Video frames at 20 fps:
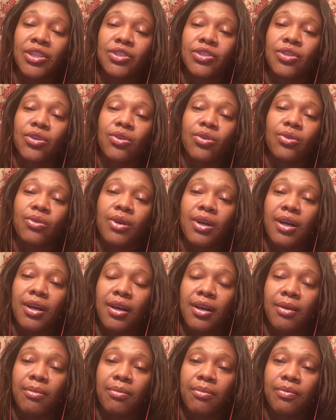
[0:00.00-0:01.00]
so
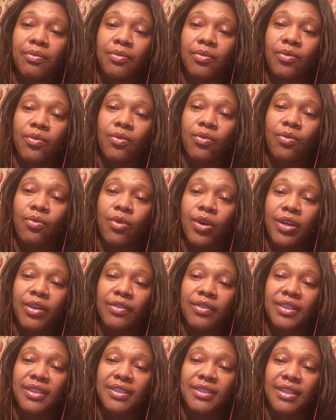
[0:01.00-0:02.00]
um, one of
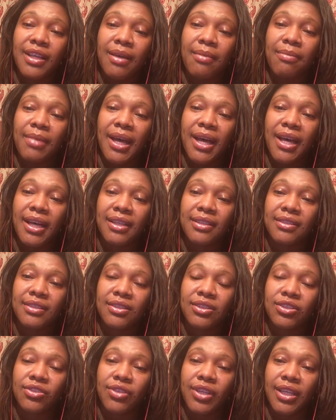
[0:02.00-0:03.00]
the setbacks
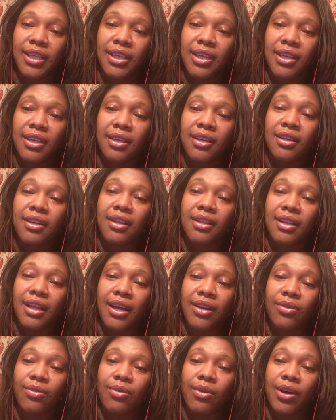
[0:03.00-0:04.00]
to drinking a
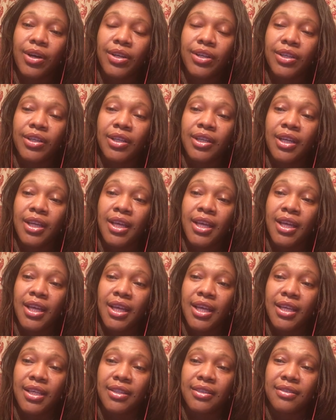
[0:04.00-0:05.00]
lot of water
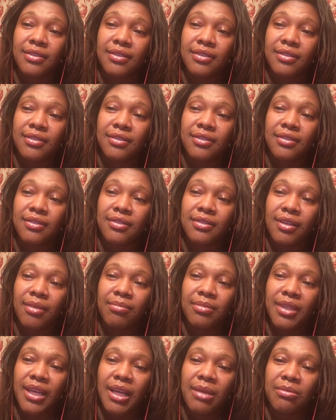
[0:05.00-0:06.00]
is
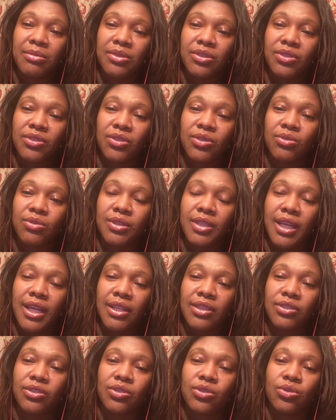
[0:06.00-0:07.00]
sometimes you
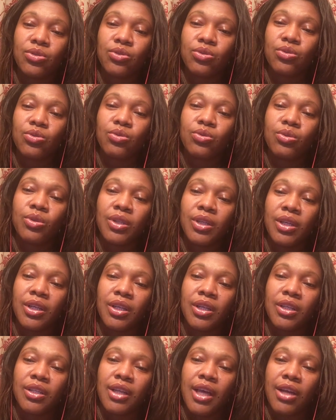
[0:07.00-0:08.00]
tend to
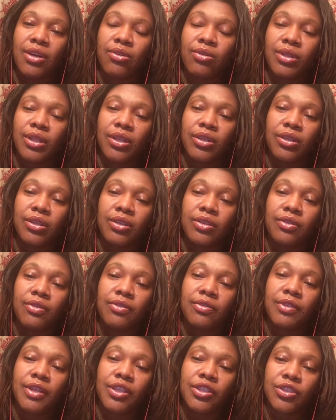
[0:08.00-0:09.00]
not only
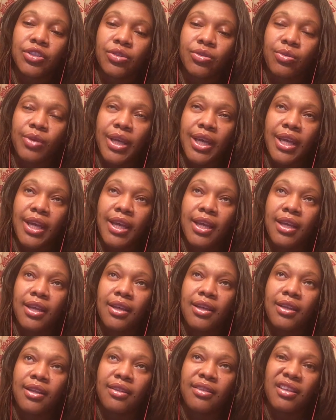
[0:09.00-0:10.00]
flush
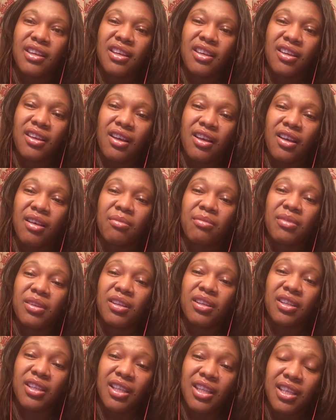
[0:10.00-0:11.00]
away the um,
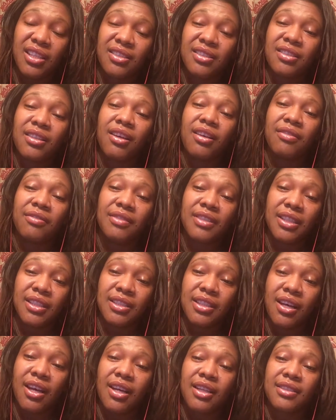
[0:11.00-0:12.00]
stuff,
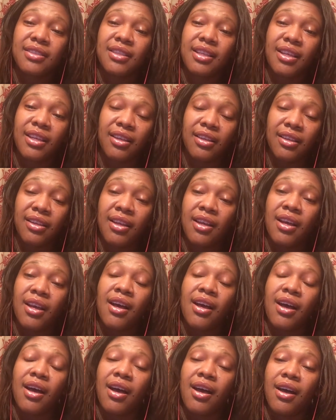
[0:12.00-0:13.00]
detoxing,
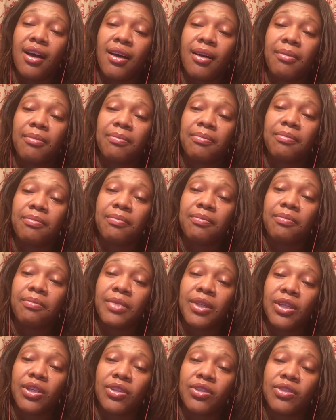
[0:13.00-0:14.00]
um,
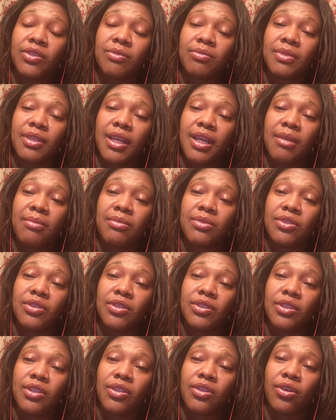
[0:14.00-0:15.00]
but
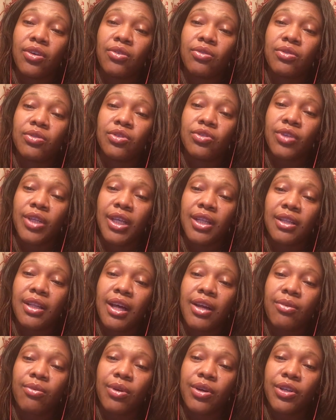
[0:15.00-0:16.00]
sometimes, you know, drinking a
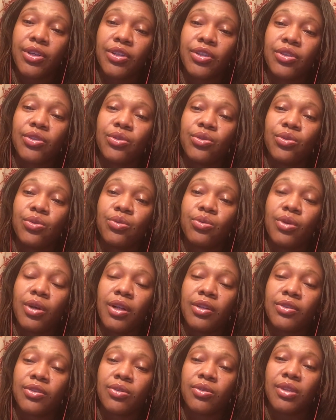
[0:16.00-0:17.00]
lot of water, you
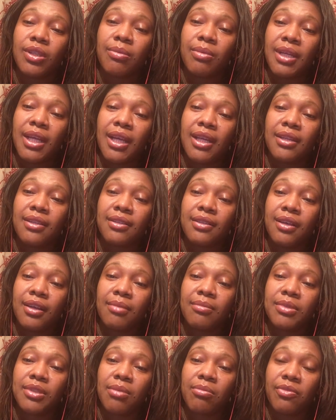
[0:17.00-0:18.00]
also eliminate
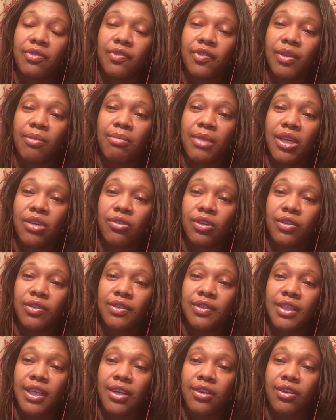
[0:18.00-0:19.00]
um, some of the minerals
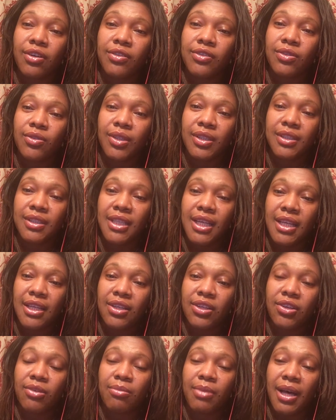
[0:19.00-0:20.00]
that are also contained
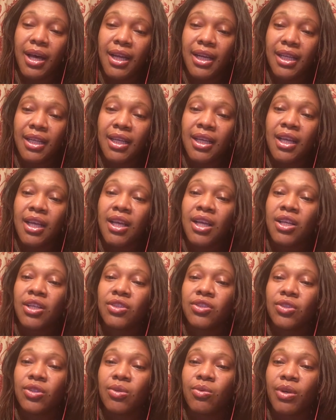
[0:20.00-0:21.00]
in your body.
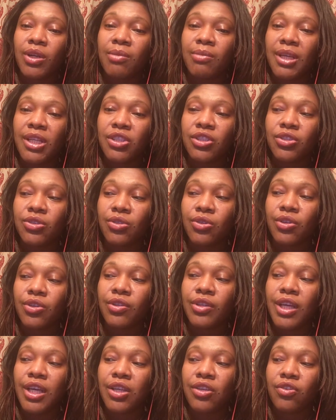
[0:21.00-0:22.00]
So you want to make sure
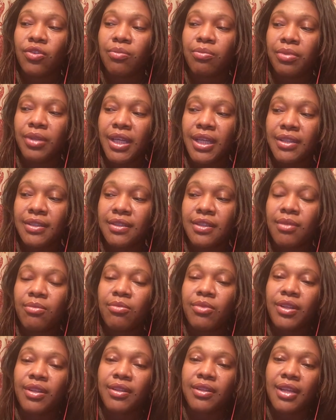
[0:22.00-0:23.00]
that you replace them
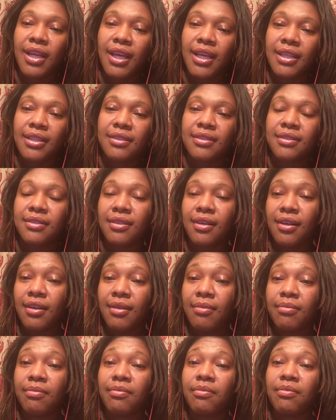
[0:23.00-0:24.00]
with nice,
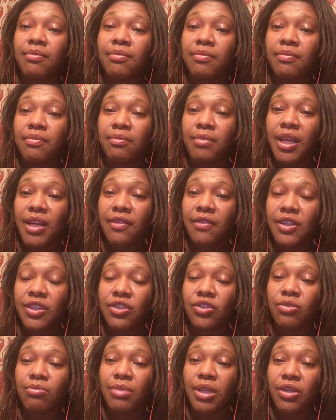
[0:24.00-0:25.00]
um,
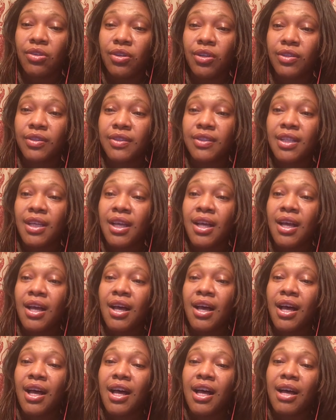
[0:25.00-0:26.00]
beneficial minerals.
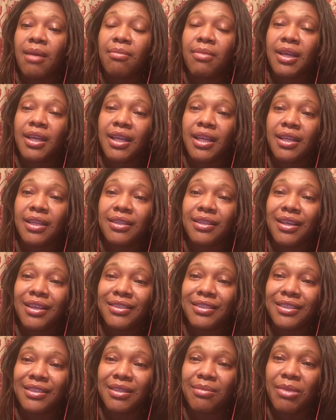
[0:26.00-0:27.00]
Um, and
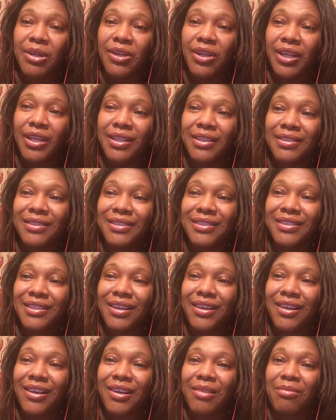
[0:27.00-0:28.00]
us as Americans
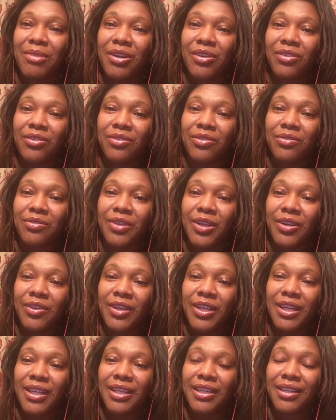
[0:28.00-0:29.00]
um, are
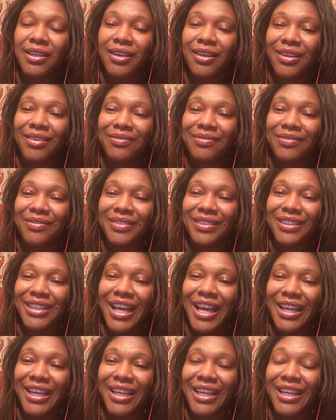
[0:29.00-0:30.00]
very
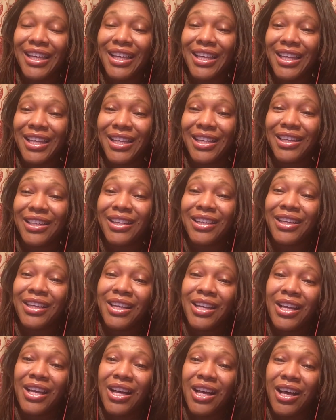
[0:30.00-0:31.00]
lacking in
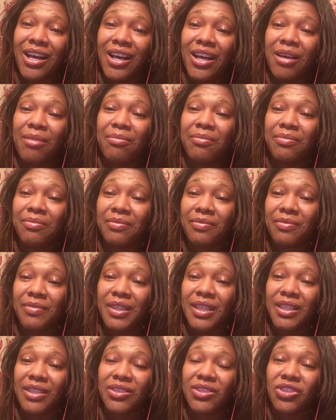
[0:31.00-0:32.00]

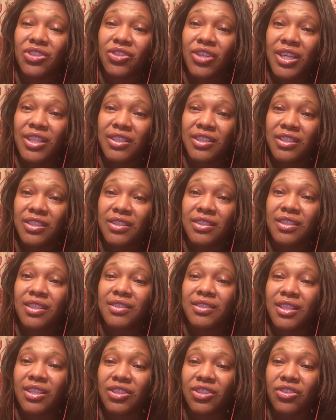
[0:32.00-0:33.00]
these trace
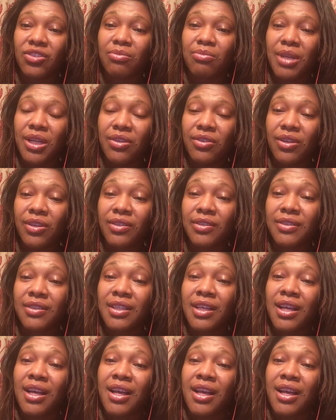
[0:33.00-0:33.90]
essential minerals,